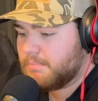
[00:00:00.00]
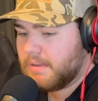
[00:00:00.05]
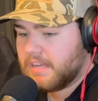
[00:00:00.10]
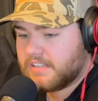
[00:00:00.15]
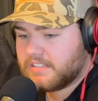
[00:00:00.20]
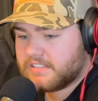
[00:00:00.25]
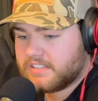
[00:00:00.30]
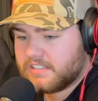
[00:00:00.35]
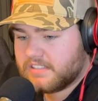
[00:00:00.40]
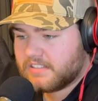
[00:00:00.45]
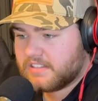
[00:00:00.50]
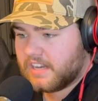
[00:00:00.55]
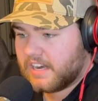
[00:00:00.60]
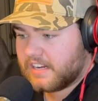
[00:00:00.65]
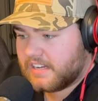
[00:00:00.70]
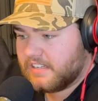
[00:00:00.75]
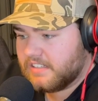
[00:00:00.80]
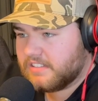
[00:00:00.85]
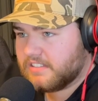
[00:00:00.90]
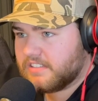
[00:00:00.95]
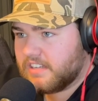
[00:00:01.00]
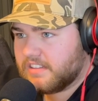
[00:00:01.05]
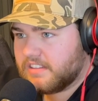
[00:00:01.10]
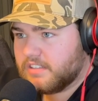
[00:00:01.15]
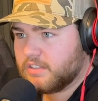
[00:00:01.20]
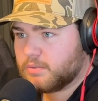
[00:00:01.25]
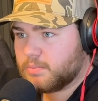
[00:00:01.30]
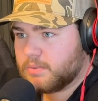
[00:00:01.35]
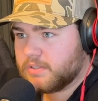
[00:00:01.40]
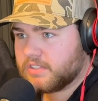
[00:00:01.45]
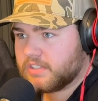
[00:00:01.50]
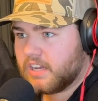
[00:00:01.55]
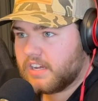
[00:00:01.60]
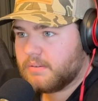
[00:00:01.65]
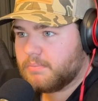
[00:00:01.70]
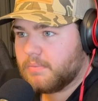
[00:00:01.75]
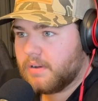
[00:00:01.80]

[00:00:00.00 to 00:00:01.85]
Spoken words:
makes sense that I can set this beside